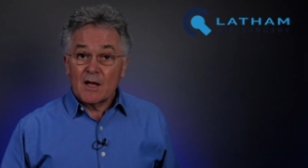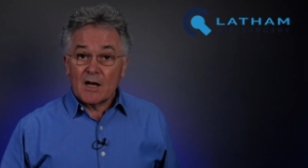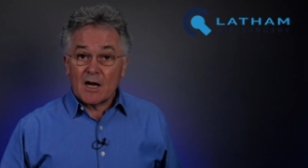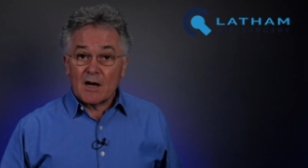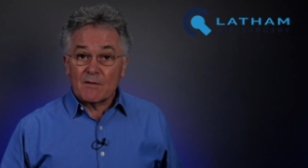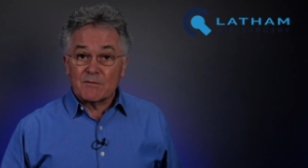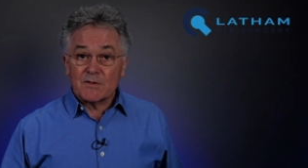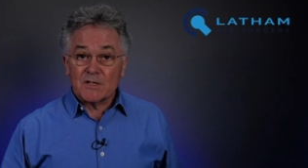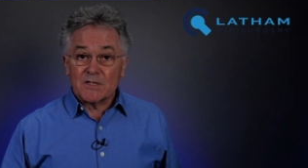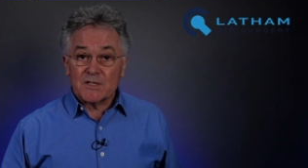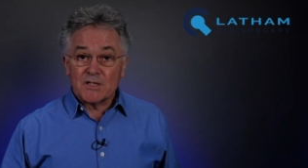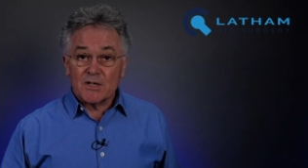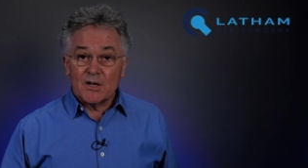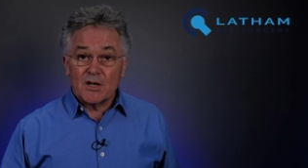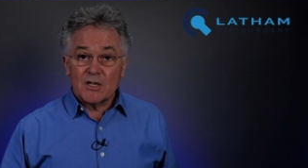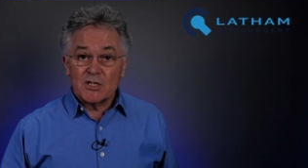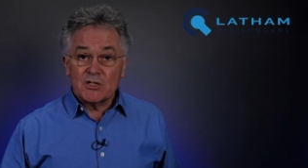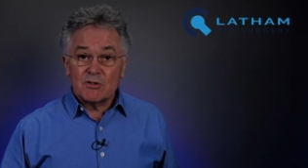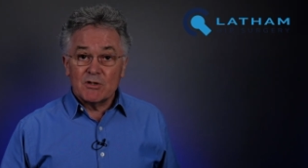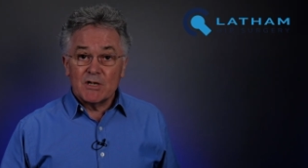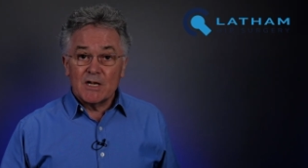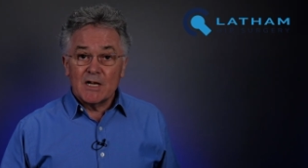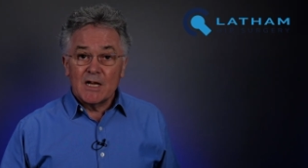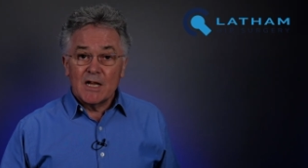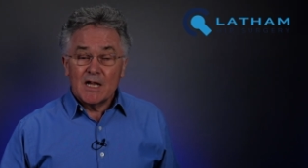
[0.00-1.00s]
After
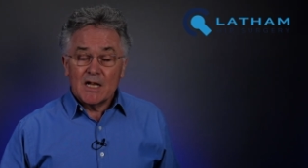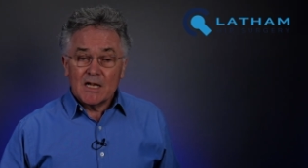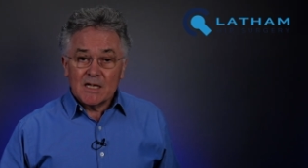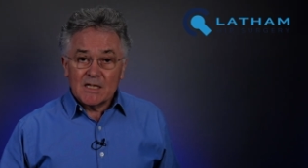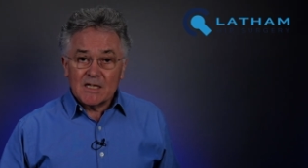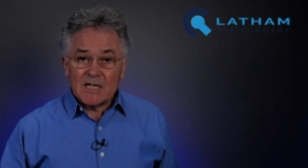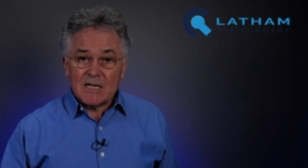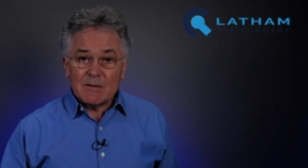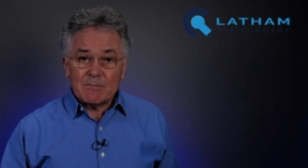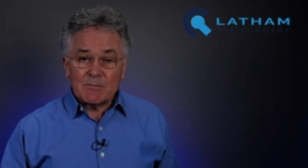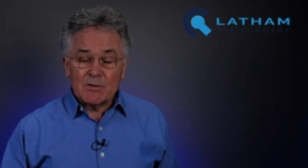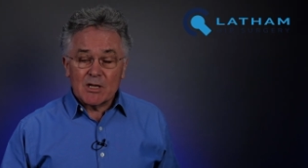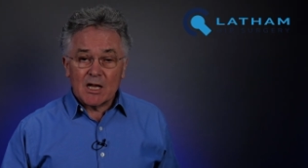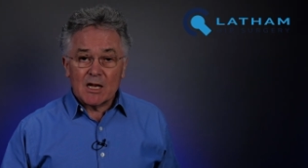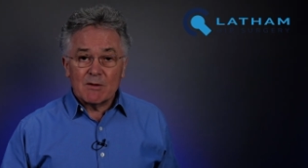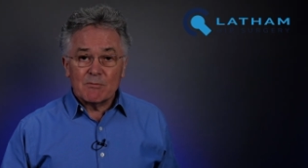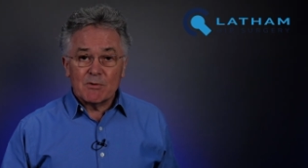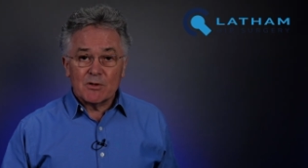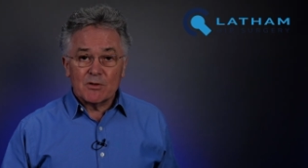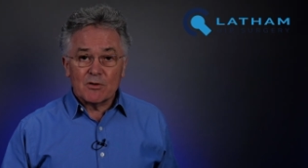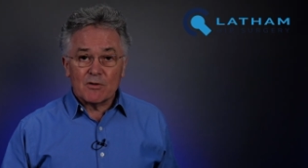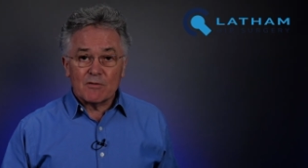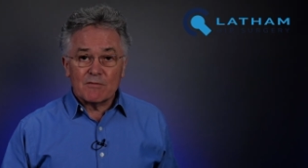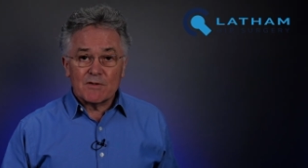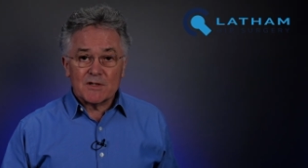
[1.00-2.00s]
surgery, keep going
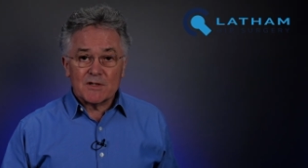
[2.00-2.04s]
with your